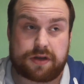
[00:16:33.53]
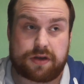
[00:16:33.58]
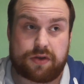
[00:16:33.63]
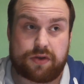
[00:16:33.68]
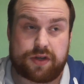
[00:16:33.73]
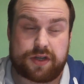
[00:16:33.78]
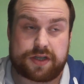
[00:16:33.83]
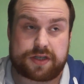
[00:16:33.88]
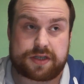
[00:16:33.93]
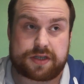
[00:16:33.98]

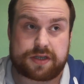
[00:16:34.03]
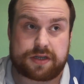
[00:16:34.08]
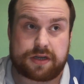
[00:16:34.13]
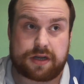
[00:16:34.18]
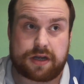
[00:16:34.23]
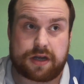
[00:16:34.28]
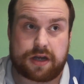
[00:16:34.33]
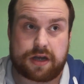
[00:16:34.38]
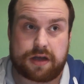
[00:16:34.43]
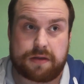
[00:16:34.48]
on this
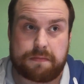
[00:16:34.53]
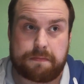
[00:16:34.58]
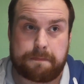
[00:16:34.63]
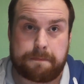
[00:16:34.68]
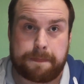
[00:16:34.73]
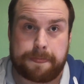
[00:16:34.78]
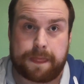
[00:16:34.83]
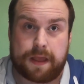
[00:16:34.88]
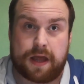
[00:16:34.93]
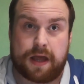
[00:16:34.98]

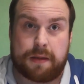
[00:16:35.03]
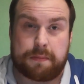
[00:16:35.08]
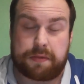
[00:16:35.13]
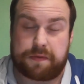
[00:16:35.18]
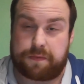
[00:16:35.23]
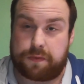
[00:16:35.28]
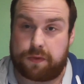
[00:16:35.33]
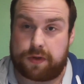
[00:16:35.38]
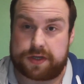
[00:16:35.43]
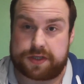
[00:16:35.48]

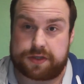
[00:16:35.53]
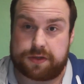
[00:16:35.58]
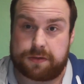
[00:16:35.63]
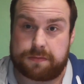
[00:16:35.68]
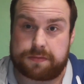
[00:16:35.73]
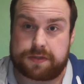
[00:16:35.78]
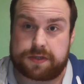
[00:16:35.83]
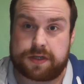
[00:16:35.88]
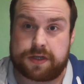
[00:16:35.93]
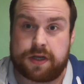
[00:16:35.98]
before I
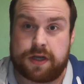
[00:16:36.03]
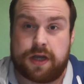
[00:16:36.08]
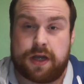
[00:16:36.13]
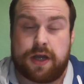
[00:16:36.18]
stopped.